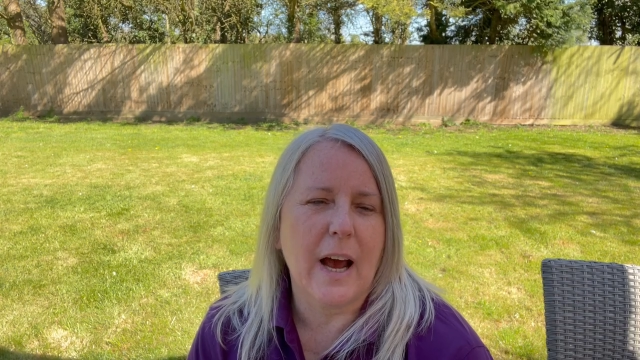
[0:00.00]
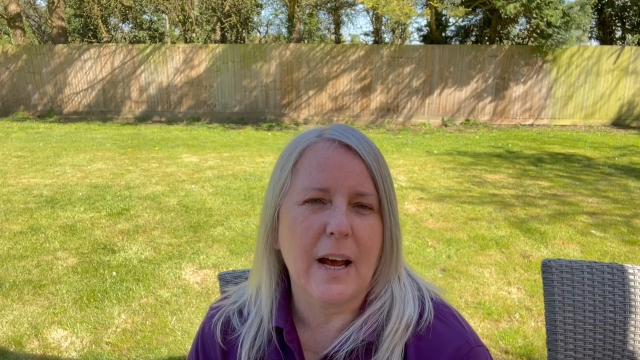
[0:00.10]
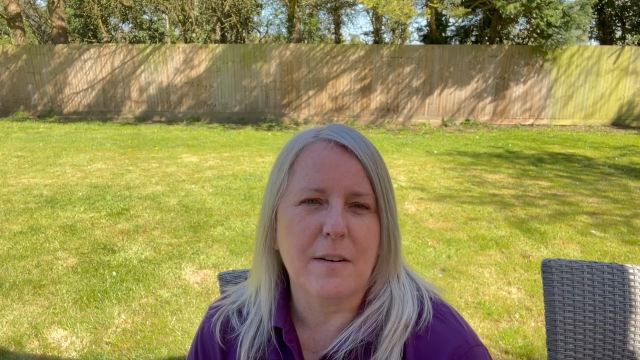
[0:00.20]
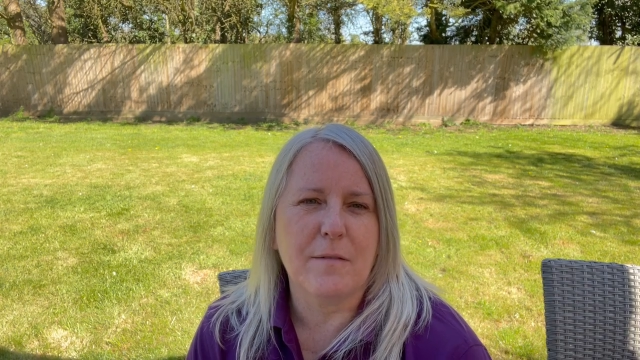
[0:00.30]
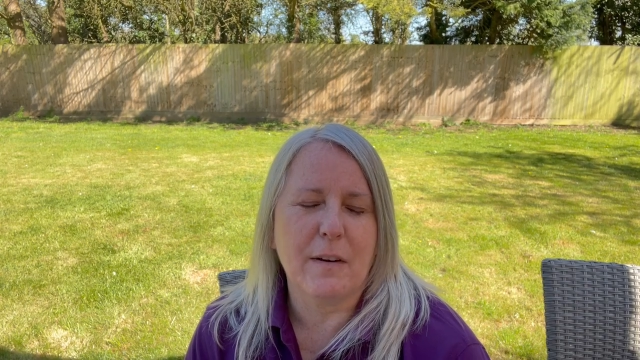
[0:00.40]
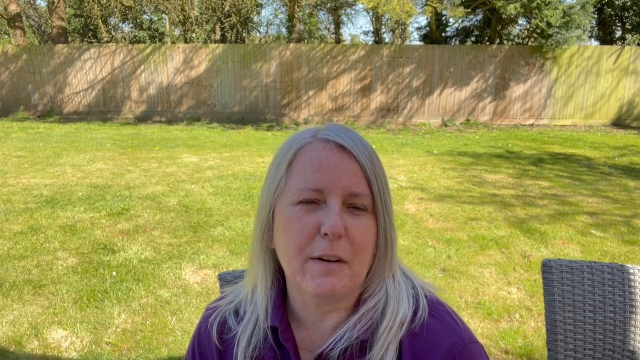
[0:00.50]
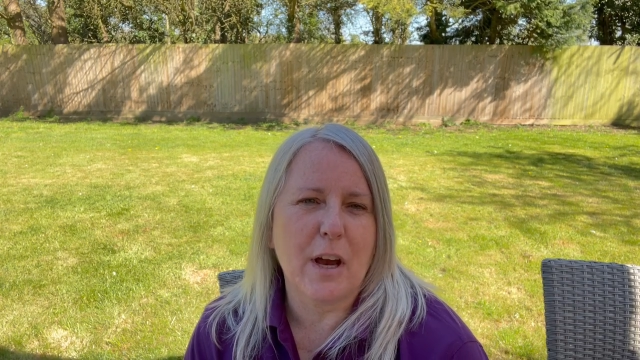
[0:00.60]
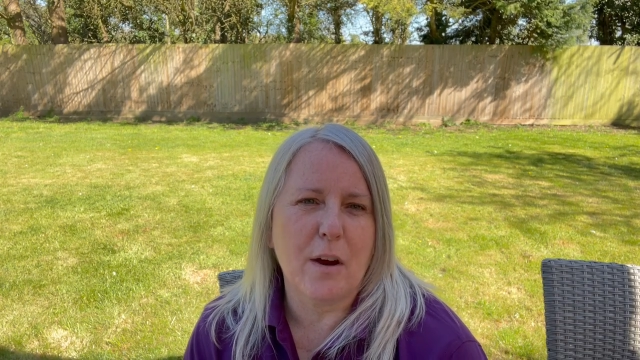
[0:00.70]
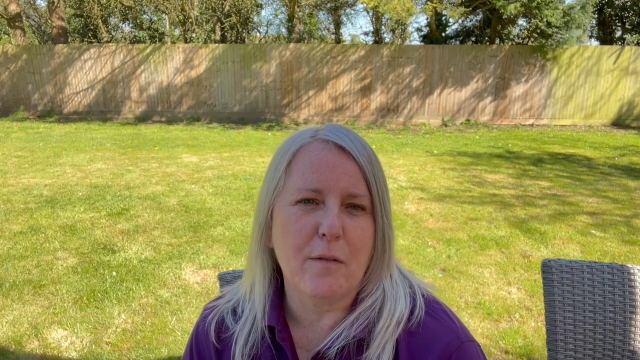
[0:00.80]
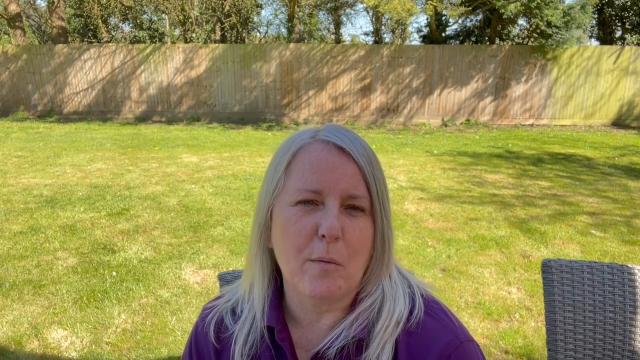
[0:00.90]
and very
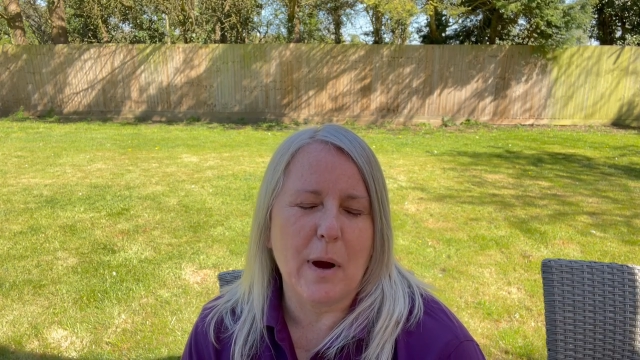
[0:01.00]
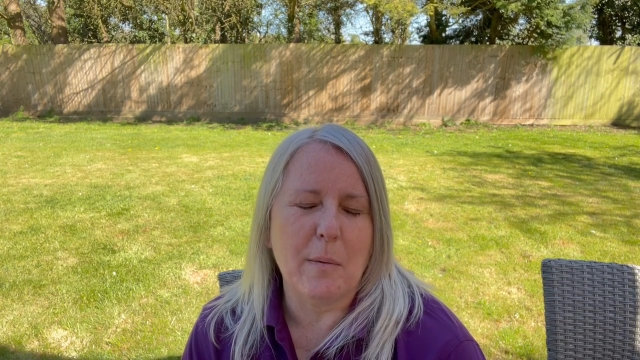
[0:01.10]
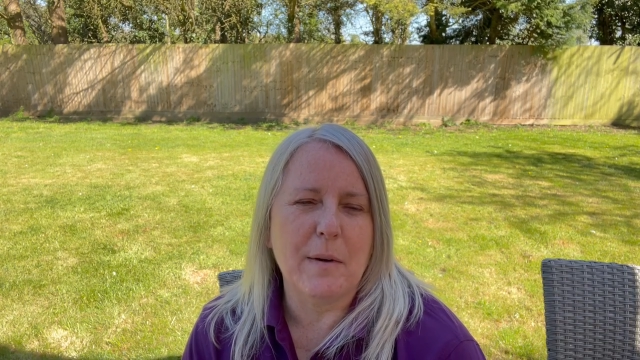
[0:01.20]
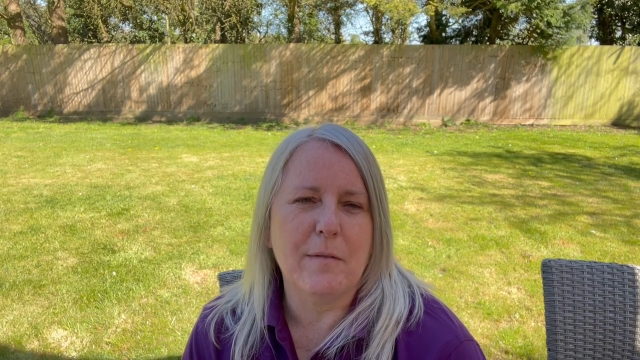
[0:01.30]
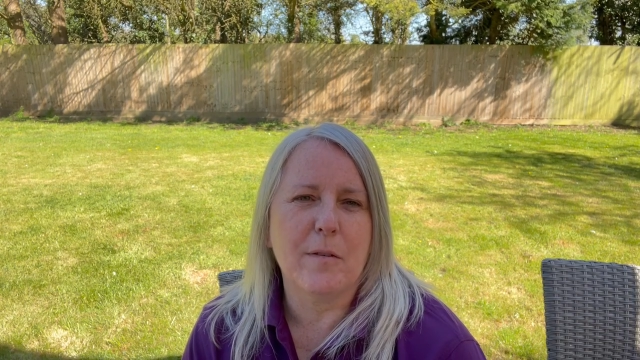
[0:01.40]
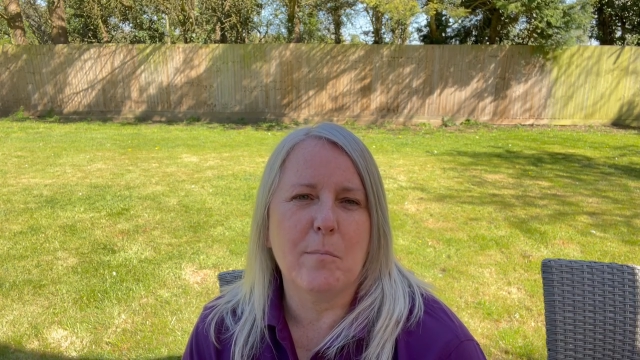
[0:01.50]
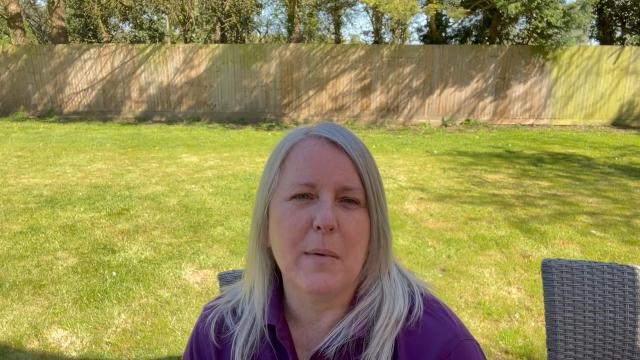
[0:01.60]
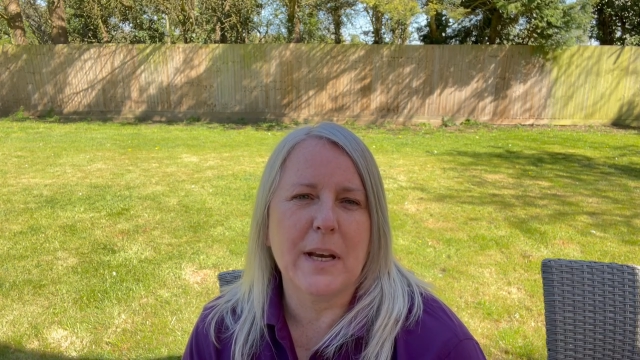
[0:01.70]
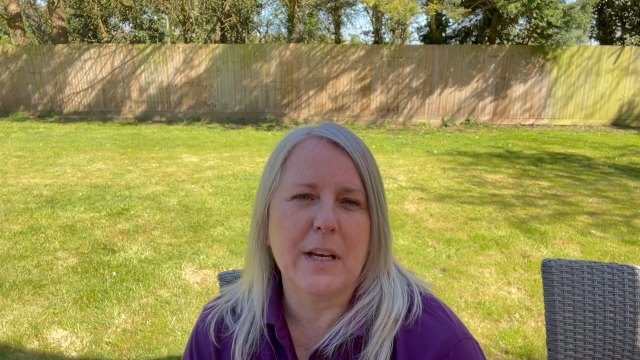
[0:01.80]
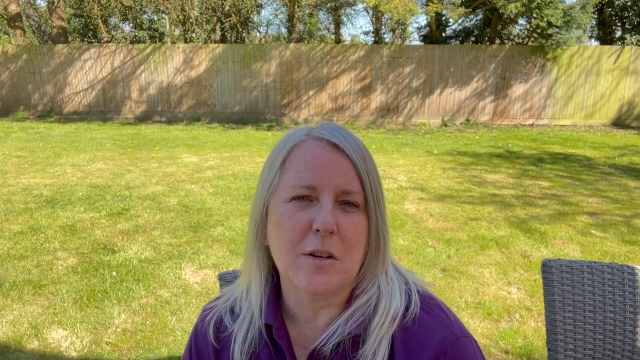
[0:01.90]
overwhelming for
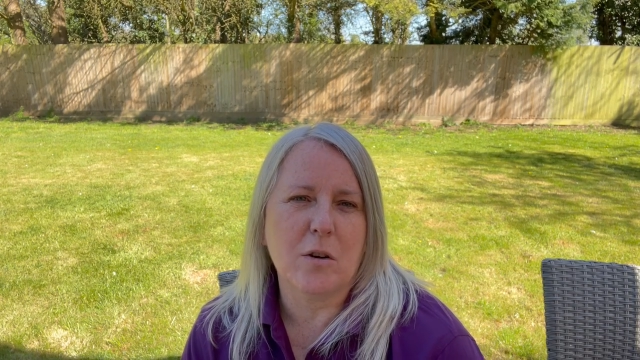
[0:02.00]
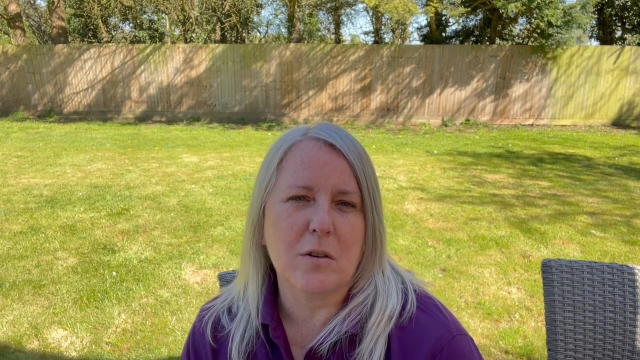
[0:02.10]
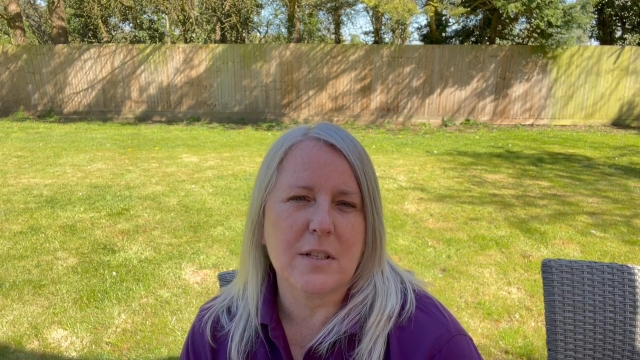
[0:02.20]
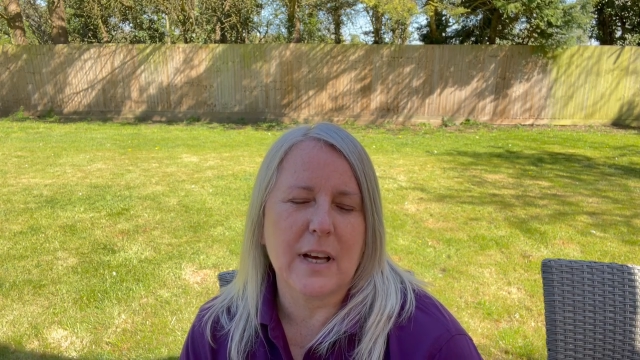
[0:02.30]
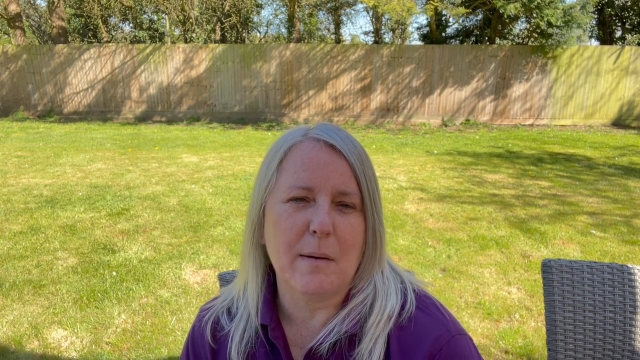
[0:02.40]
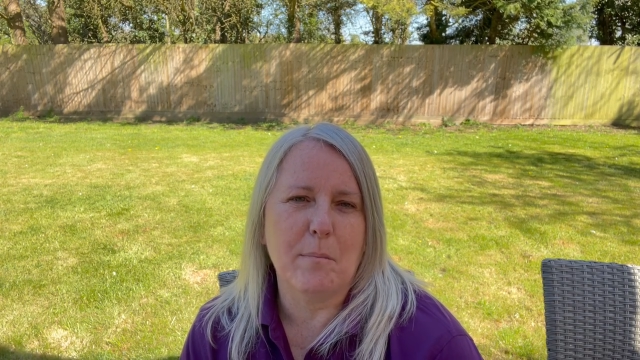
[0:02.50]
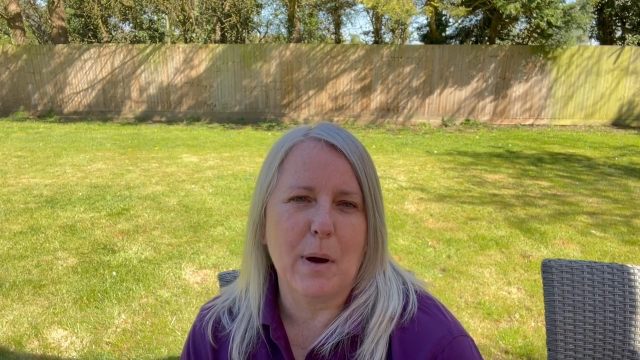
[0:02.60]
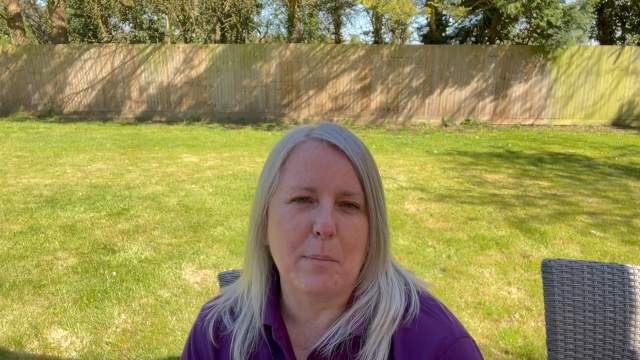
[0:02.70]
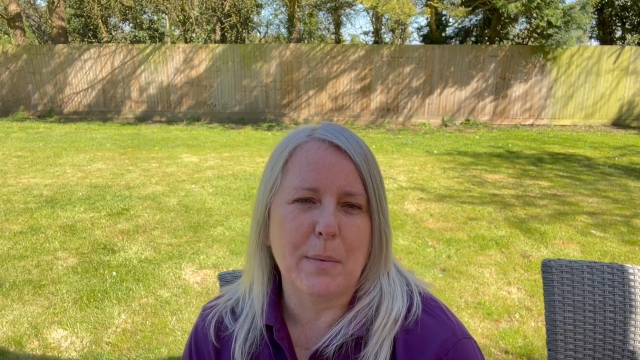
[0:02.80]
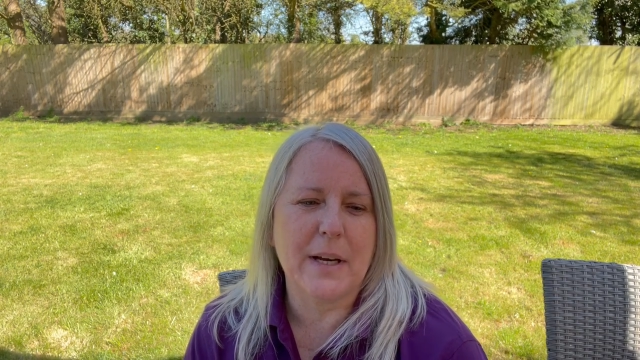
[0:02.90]
many dogs and
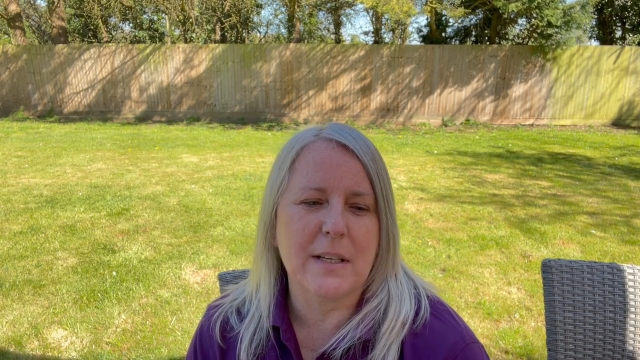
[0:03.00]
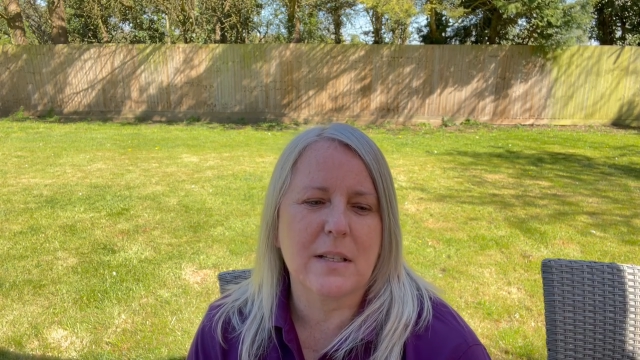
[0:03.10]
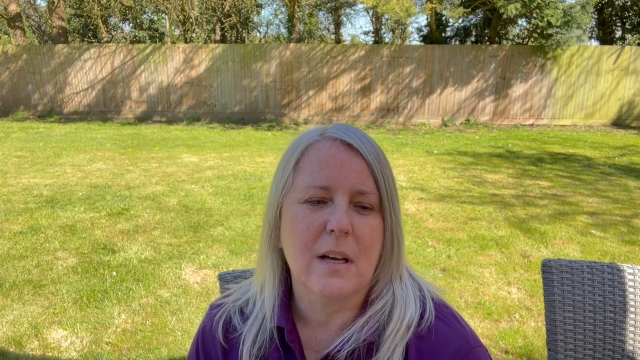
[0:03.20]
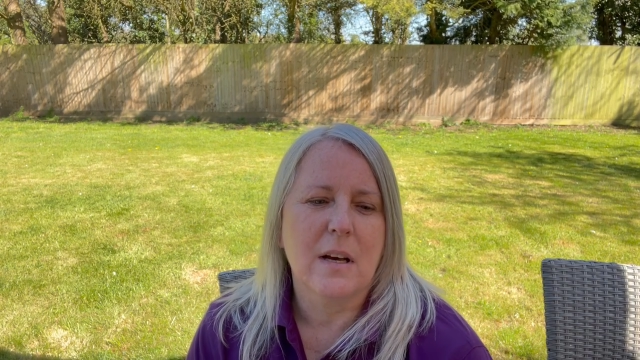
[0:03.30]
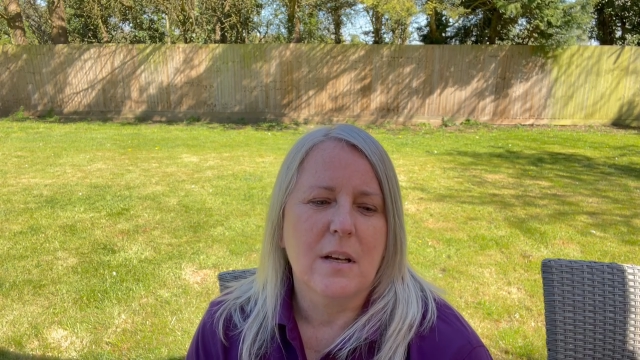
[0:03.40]
puppies.